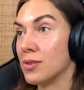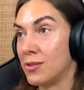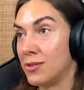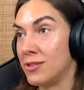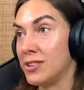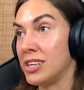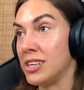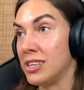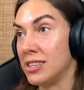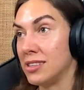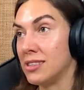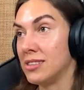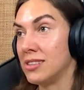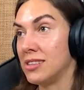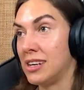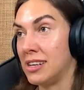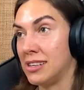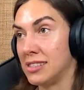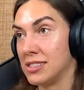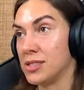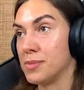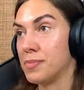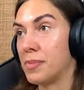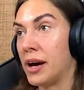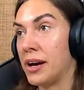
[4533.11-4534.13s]
read
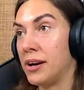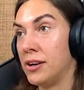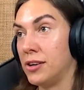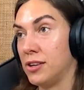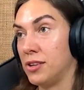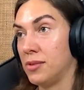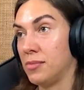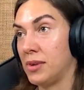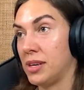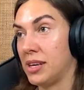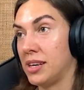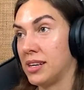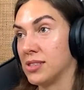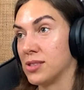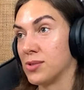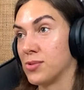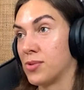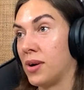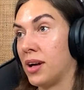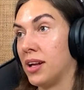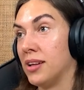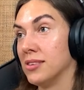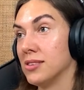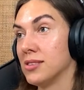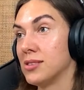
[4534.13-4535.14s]
inspired me as
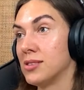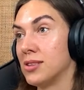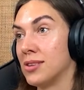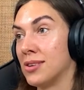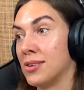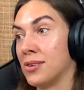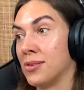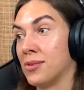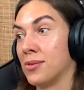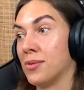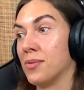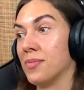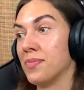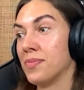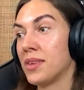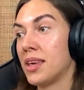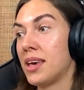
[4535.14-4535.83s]
well. So,